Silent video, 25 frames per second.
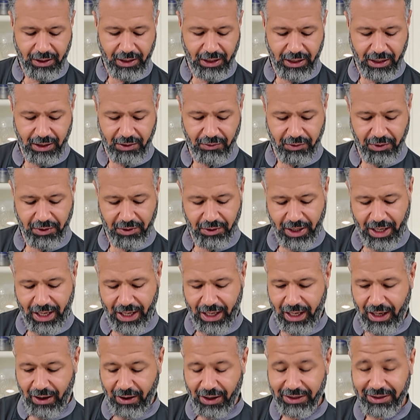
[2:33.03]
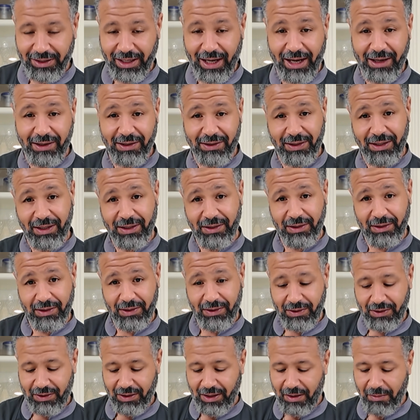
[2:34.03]
And then we will add our Italian
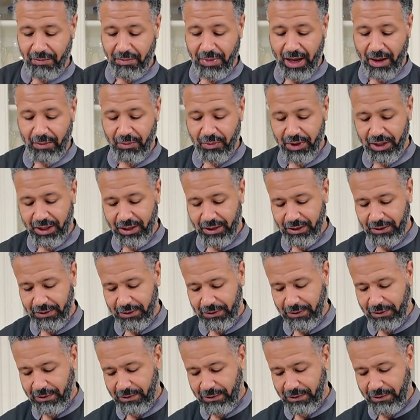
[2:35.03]
seasonings and paprika.